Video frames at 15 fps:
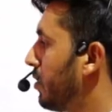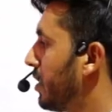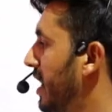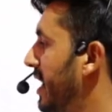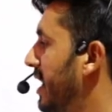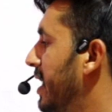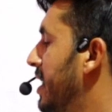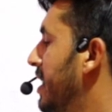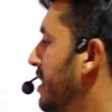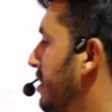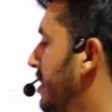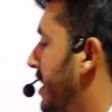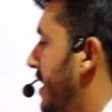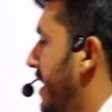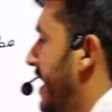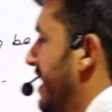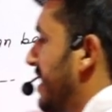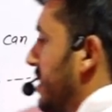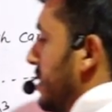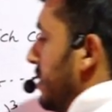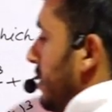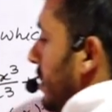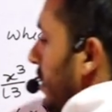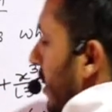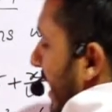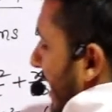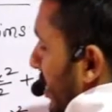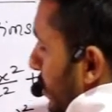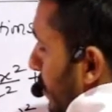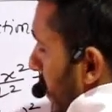Okay, the next
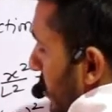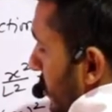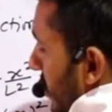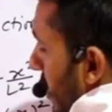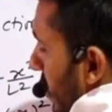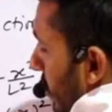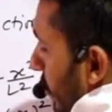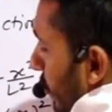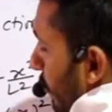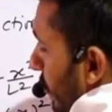expansion